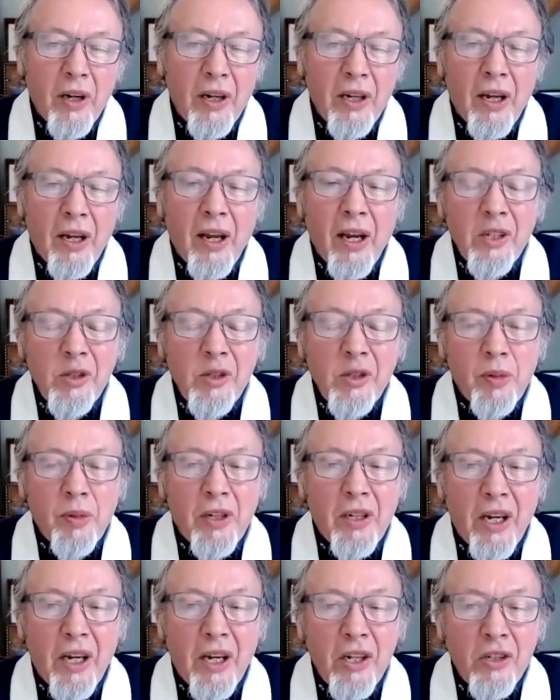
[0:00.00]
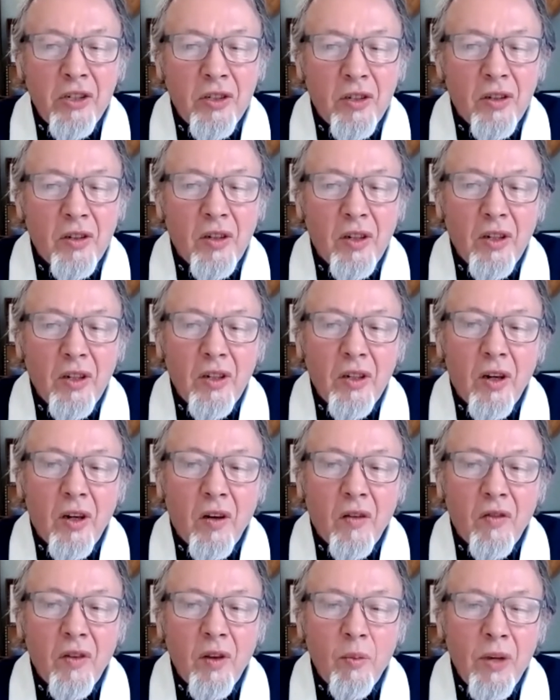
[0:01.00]
explanation of
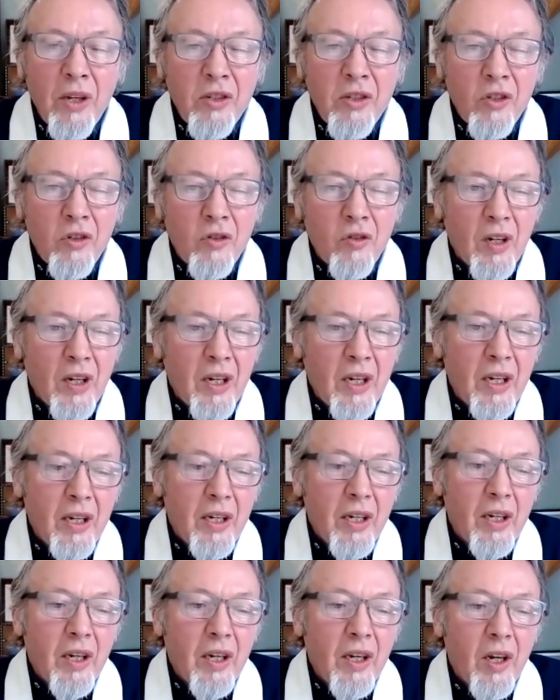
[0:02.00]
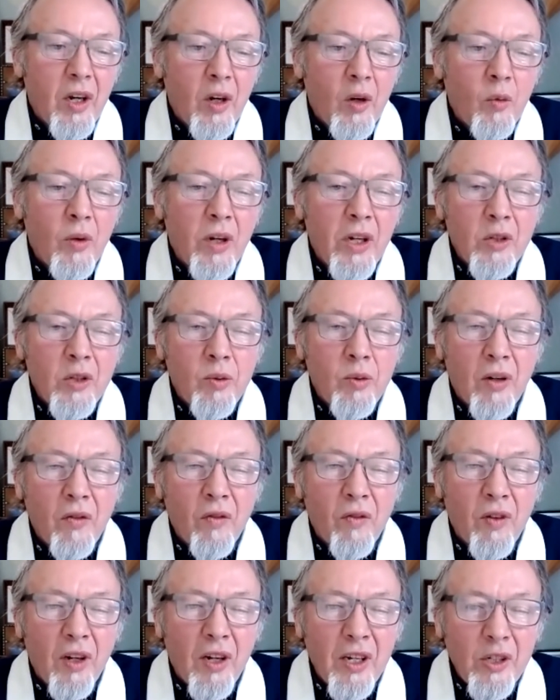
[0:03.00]
the mystery in which one
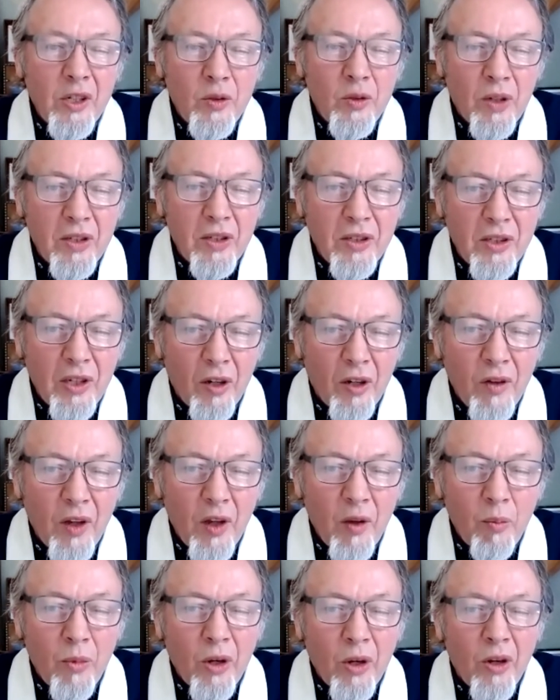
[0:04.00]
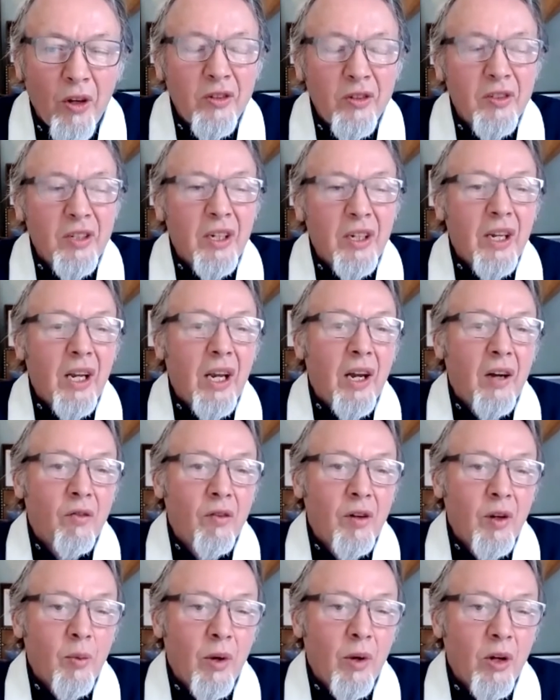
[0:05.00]
finds oneself immersed in every
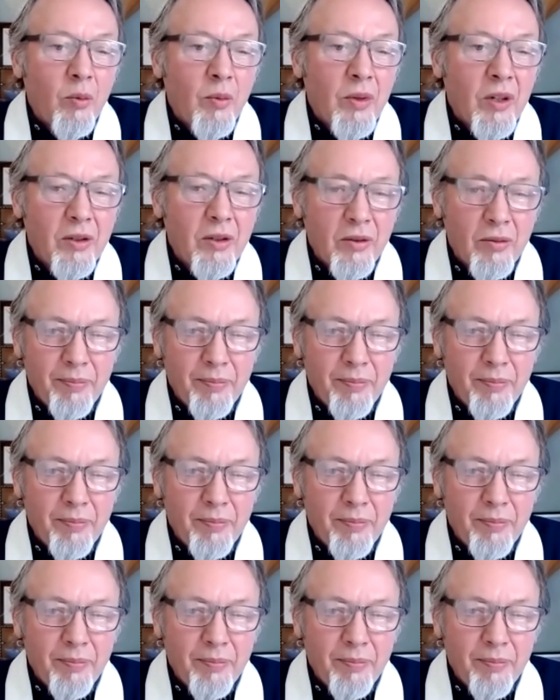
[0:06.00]
moment.